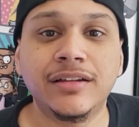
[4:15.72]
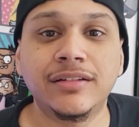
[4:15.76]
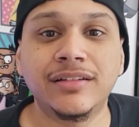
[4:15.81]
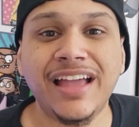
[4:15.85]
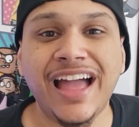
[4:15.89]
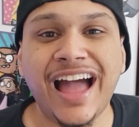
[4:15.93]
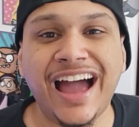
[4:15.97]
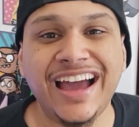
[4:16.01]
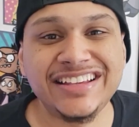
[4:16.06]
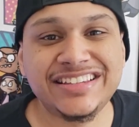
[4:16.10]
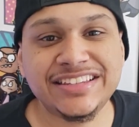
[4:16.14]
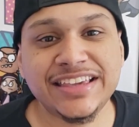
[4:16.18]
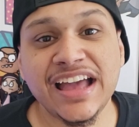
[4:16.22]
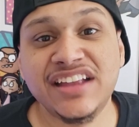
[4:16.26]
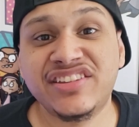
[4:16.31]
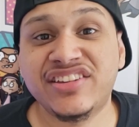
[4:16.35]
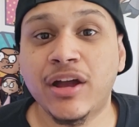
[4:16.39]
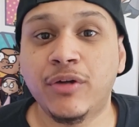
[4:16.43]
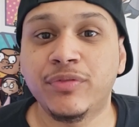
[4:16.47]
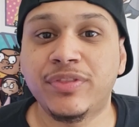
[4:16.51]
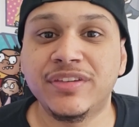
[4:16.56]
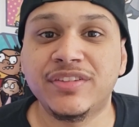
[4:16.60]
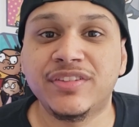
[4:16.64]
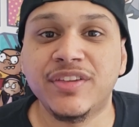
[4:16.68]
I sketch
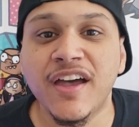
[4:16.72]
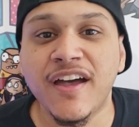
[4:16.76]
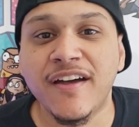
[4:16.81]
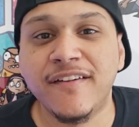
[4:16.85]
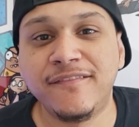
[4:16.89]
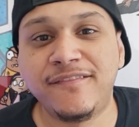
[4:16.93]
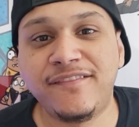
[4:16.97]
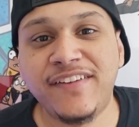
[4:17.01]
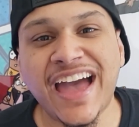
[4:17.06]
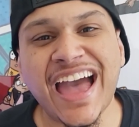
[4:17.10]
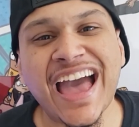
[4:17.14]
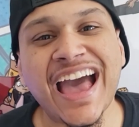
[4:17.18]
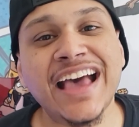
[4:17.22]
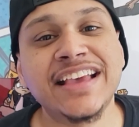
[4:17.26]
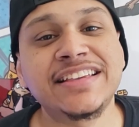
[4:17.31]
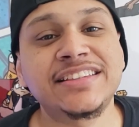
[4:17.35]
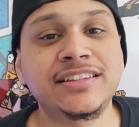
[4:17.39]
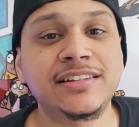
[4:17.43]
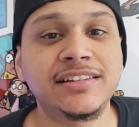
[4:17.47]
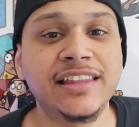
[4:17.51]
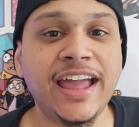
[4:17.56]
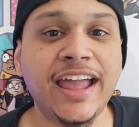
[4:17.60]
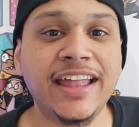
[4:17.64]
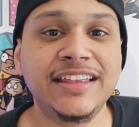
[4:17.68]
out this
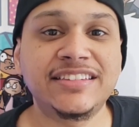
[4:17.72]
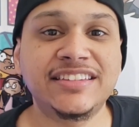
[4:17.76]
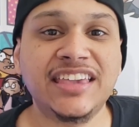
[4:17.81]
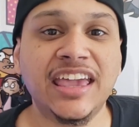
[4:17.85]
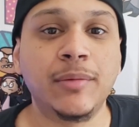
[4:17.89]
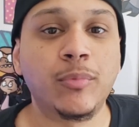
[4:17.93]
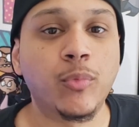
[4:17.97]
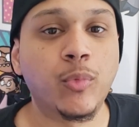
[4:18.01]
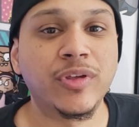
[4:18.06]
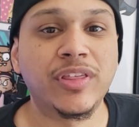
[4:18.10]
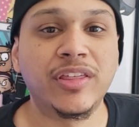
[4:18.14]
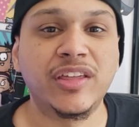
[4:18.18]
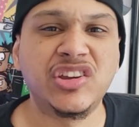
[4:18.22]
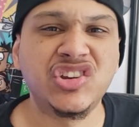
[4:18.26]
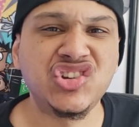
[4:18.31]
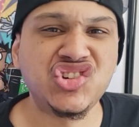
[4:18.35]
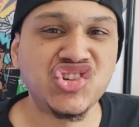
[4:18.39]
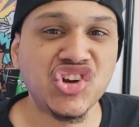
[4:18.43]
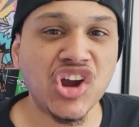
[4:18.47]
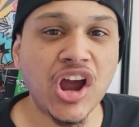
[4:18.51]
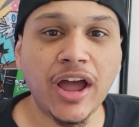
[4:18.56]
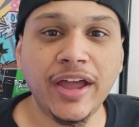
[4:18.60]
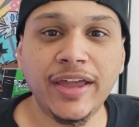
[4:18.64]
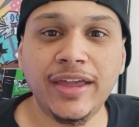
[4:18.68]
vast landscape with a
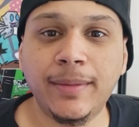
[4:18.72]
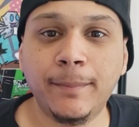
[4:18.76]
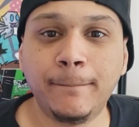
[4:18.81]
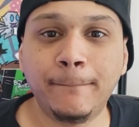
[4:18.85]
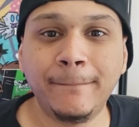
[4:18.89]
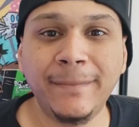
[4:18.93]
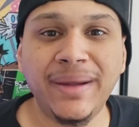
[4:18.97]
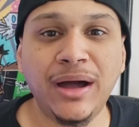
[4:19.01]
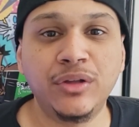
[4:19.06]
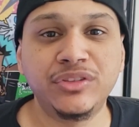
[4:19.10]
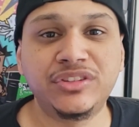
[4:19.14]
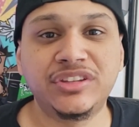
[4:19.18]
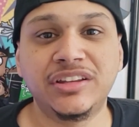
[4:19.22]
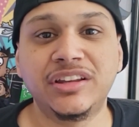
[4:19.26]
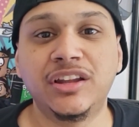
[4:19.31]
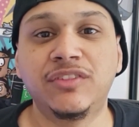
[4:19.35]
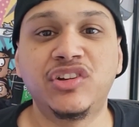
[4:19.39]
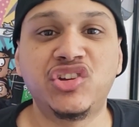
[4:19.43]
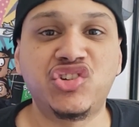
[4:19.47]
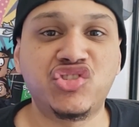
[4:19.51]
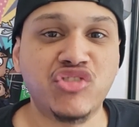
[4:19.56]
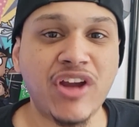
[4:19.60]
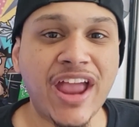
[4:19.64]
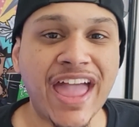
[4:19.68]
giant mountain of
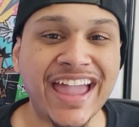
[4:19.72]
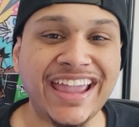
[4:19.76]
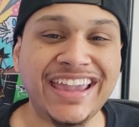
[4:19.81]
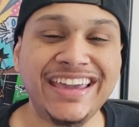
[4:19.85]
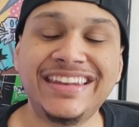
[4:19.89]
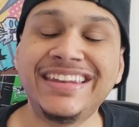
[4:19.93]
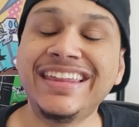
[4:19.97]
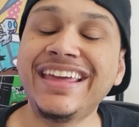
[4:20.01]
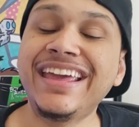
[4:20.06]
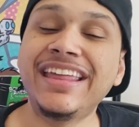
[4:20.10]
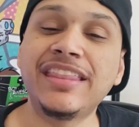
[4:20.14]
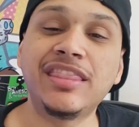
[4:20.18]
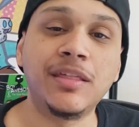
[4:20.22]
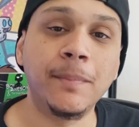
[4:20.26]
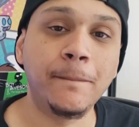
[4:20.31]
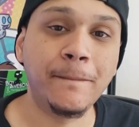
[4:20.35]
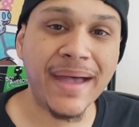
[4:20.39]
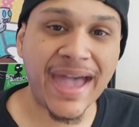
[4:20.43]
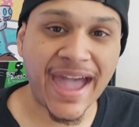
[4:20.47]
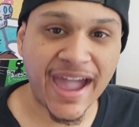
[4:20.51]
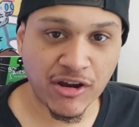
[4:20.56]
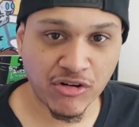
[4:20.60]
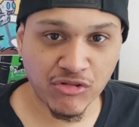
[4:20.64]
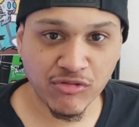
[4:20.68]
a dragon in the
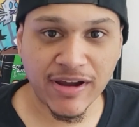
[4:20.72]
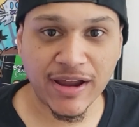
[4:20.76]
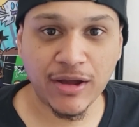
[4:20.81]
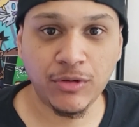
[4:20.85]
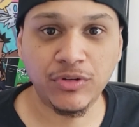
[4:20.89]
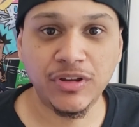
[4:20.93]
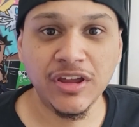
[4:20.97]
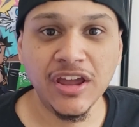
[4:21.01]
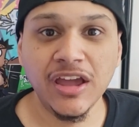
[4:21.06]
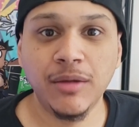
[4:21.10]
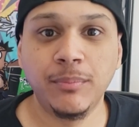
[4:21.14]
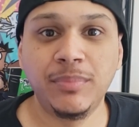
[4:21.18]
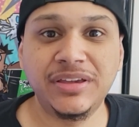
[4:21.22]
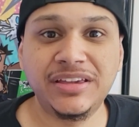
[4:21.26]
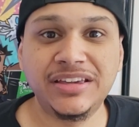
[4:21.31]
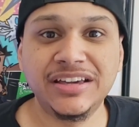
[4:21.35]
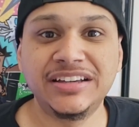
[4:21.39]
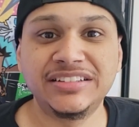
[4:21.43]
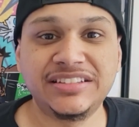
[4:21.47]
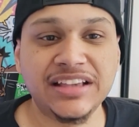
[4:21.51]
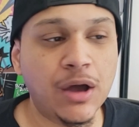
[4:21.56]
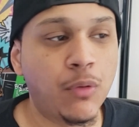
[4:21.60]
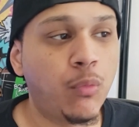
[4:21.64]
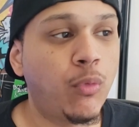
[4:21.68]
background
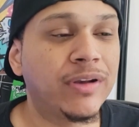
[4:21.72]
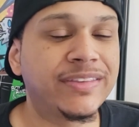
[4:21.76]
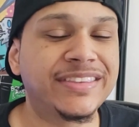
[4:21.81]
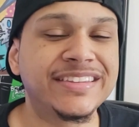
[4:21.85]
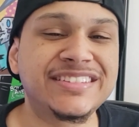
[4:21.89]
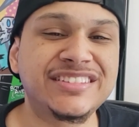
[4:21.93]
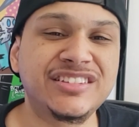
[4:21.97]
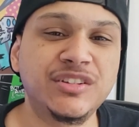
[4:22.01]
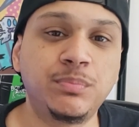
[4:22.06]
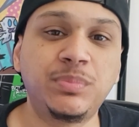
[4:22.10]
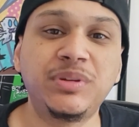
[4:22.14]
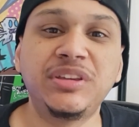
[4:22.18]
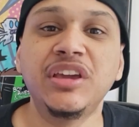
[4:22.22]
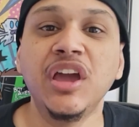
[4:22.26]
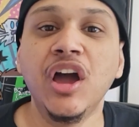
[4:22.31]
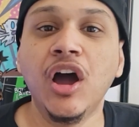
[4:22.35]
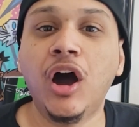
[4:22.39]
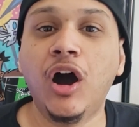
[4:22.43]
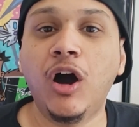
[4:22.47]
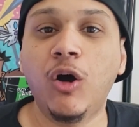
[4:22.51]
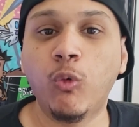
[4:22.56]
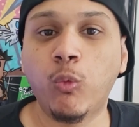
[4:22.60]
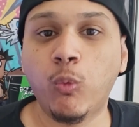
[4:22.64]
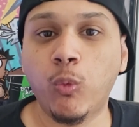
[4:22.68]
because I want this to be
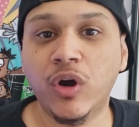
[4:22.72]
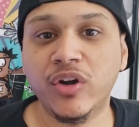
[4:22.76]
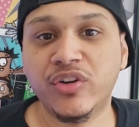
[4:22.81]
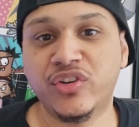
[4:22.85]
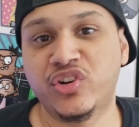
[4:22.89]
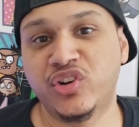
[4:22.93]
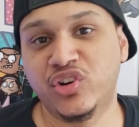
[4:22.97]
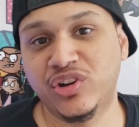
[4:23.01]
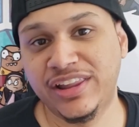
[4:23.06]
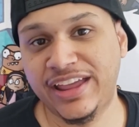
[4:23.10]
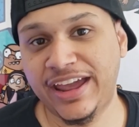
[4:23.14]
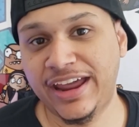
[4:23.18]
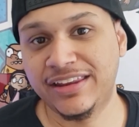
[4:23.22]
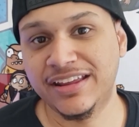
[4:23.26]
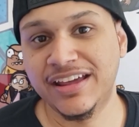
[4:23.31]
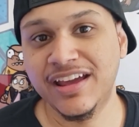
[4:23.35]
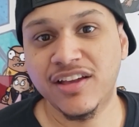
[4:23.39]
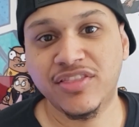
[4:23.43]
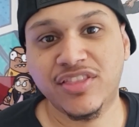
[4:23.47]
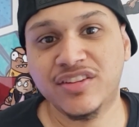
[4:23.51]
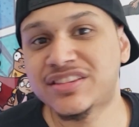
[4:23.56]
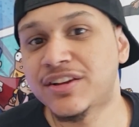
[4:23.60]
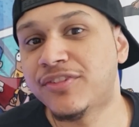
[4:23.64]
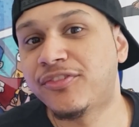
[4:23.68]
a wonderland.
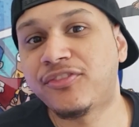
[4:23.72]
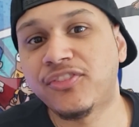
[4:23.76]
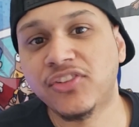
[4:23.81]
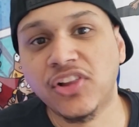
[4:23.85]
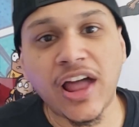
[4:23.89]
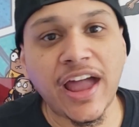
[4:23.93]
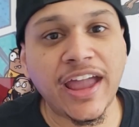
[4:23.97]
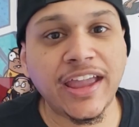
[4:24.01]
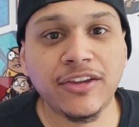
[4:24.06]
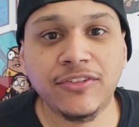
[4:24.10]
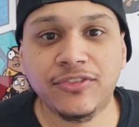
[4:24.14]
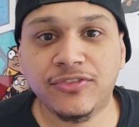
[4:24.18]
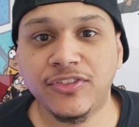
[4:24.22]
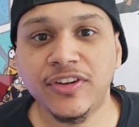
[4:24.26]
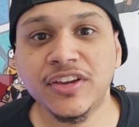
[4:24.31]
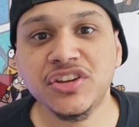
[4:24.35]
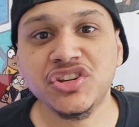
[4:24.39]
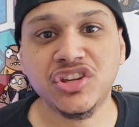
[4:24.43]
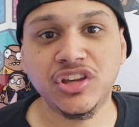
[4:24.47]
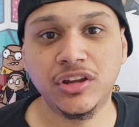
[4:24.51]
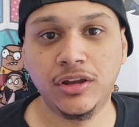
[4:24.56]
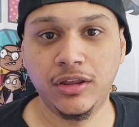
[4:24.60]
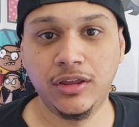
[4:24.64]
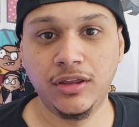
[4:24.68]
There's a flying
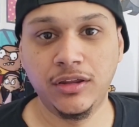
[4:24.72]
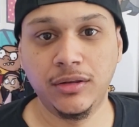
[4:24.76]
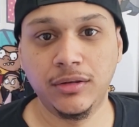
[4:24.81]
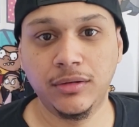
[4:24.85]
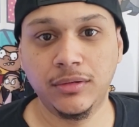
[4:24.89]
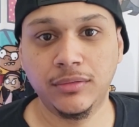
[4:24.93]
fish in it.